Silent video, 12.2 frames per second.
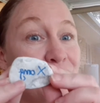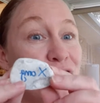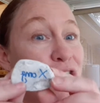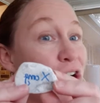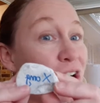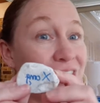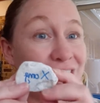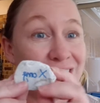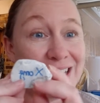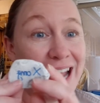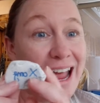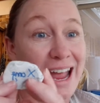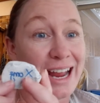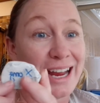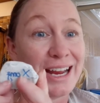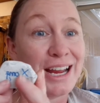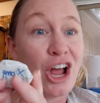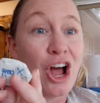not
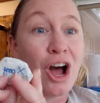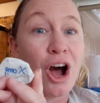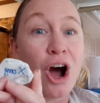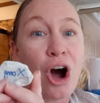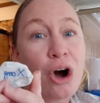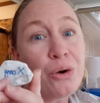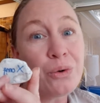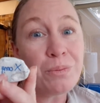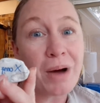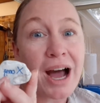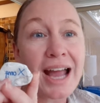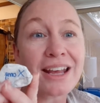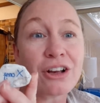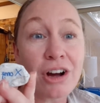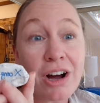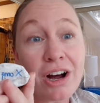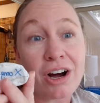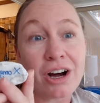say, oh my
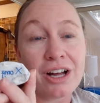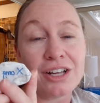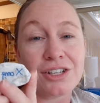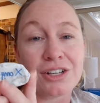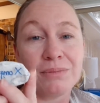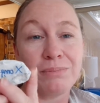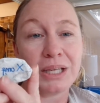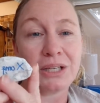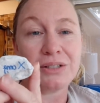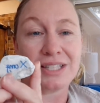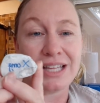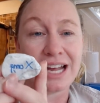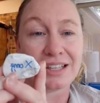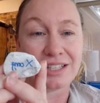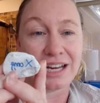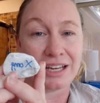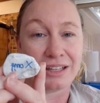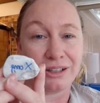God, because that's
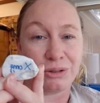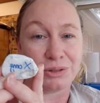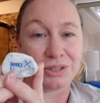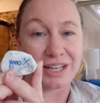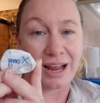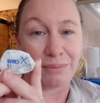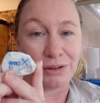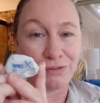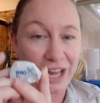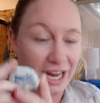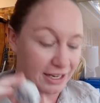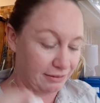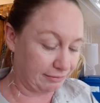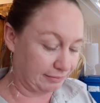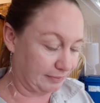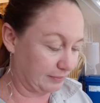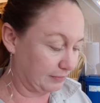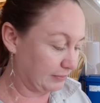taking the Lord's name in vain.
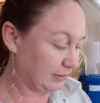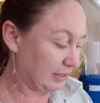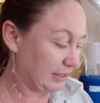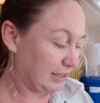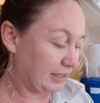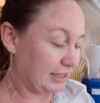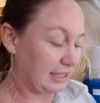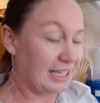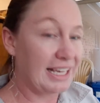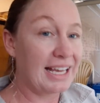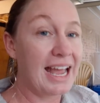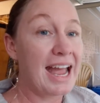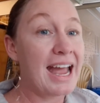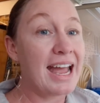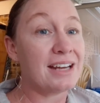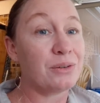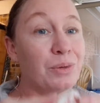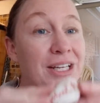
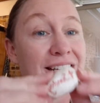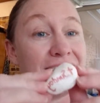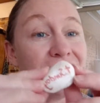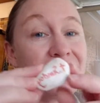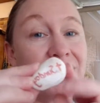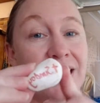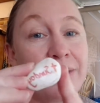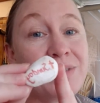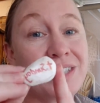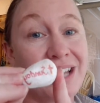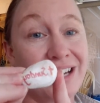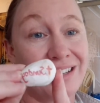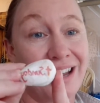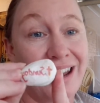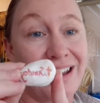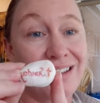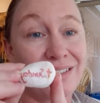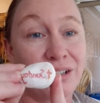And we need to keep
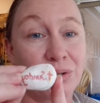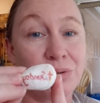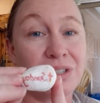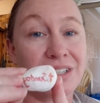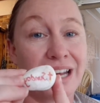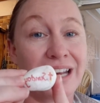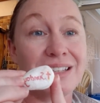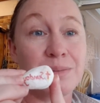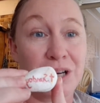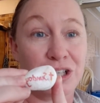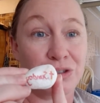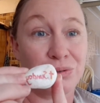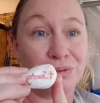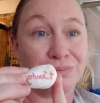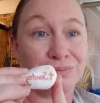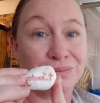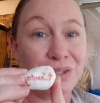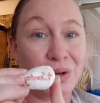Sunday, the Lord's Day, special.
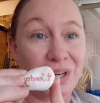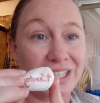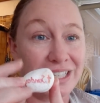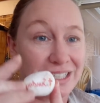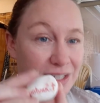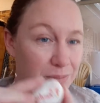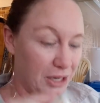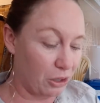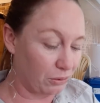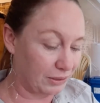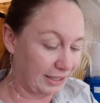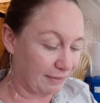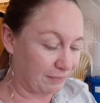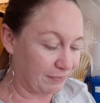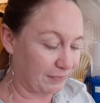So it needs to be holy.